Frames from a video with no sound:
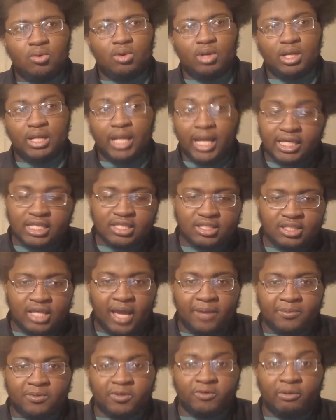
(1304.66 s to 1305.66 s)
Next
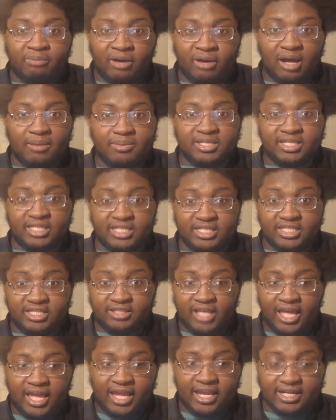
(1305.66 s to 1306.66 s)
chapter, we'll probably see
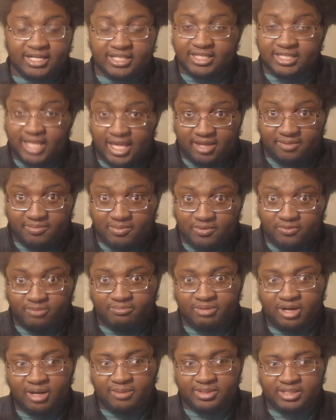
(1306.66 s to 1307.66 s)
Stain escape. We'll
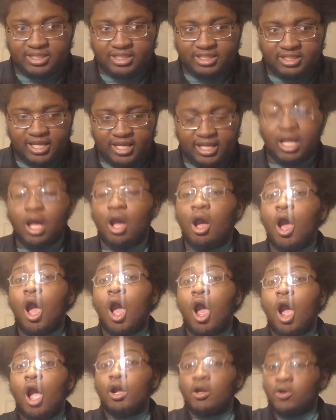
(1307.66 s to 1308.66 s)
probably see Stain.
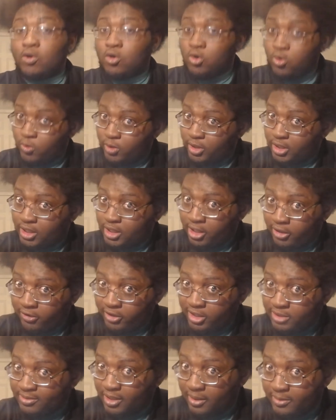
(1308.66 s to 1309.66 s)

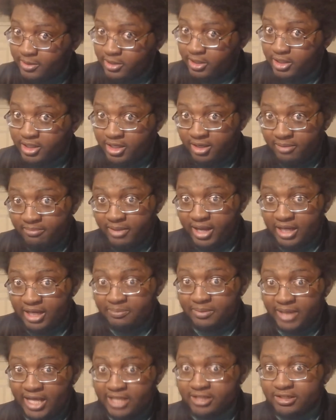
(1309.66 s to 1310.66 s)
Kogiri probably gonna come back,
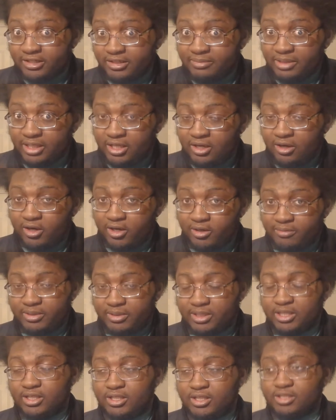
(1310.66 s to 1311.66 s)
but that's gonna be hard
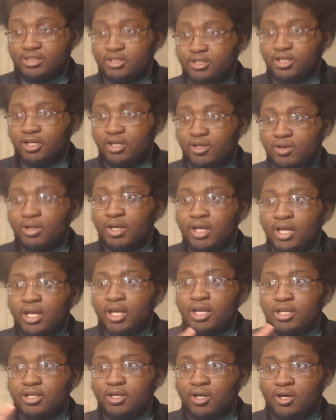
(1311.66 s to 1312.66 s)
because, you know,
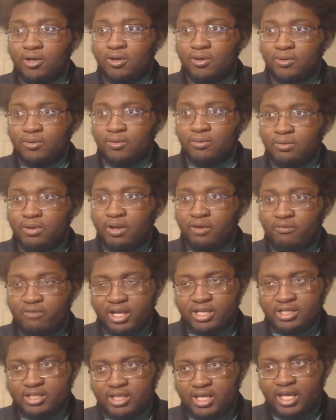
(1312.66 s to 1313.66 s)
the whole
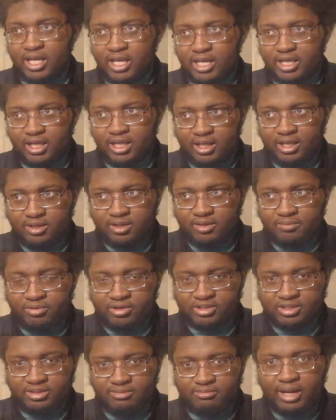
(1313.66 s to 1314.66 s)
Eraserhead and
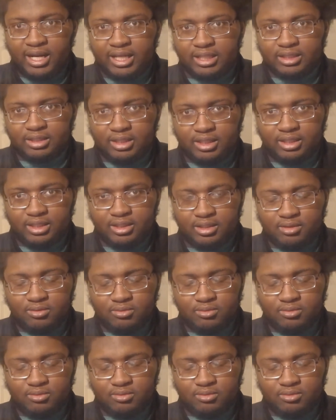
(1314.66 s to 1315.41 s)
Prison Mike thing.